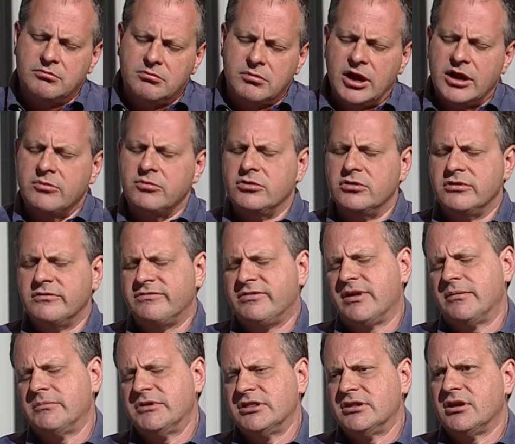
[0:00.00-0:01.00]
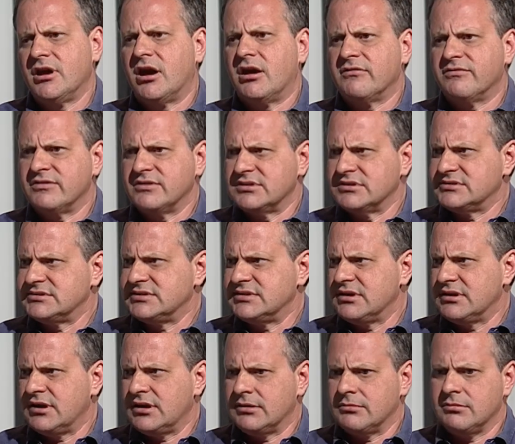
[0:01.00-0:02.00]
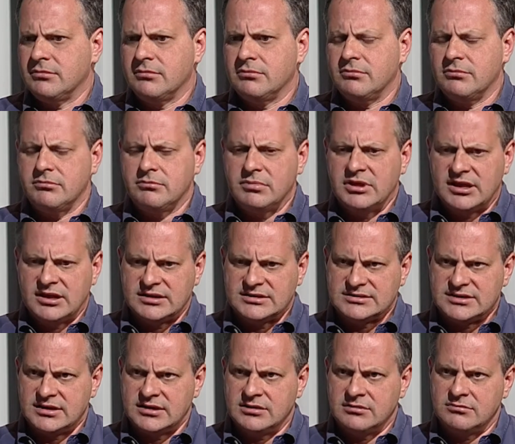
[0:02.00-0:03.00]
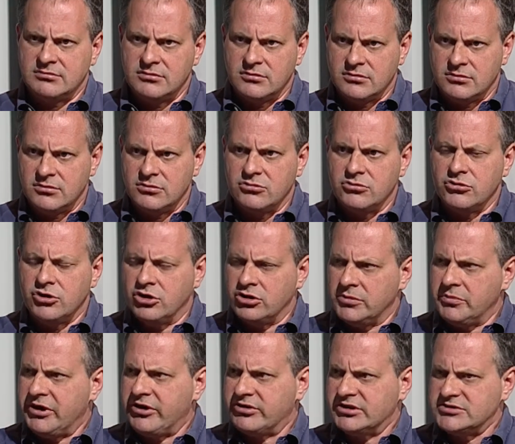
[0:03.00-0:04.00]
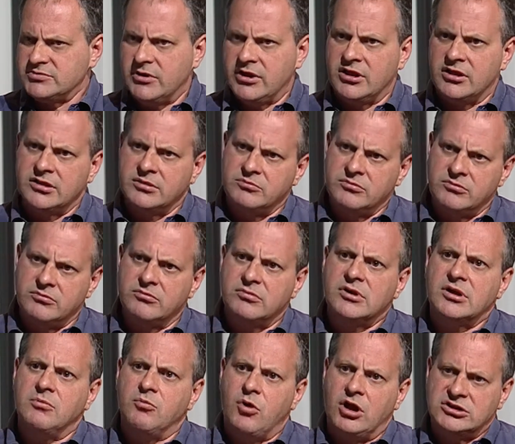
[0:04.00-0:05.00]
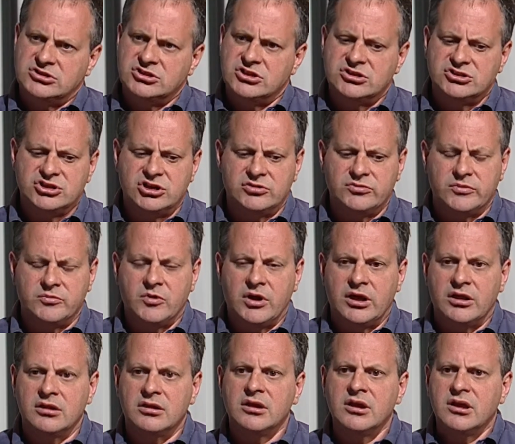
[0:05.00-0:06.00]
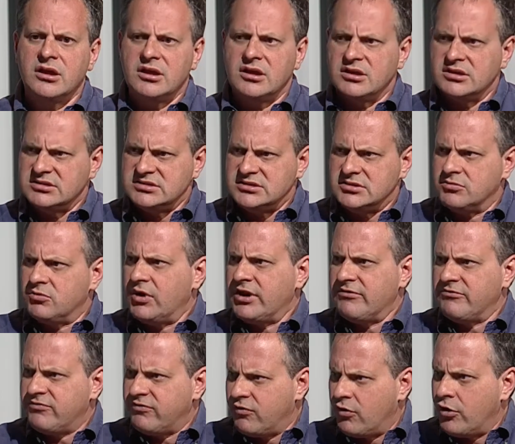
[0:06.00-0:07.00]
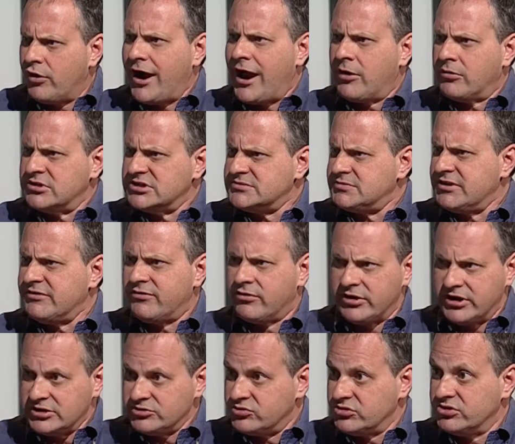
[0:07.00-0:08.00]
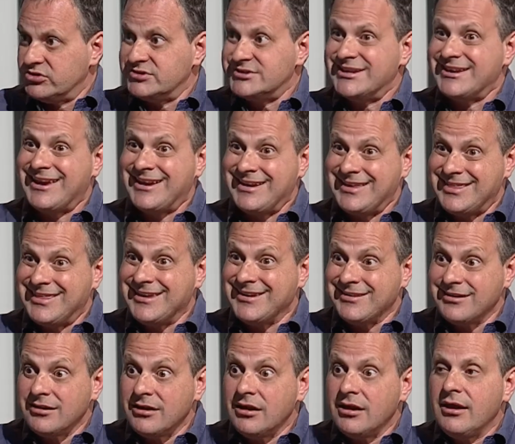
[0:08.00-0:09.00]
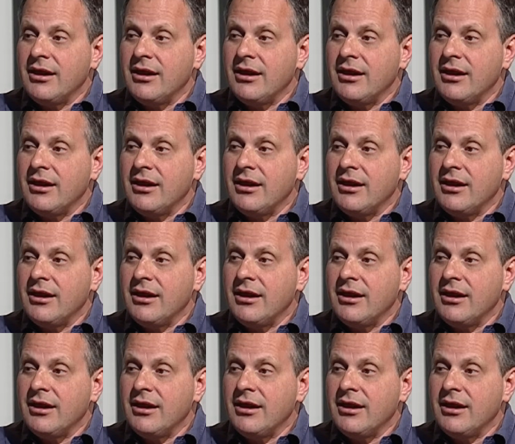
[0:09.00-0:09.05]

My rule of thumb in the office, because I know the parents well and can watch the children well, is to wait 4 hours before introducing anything,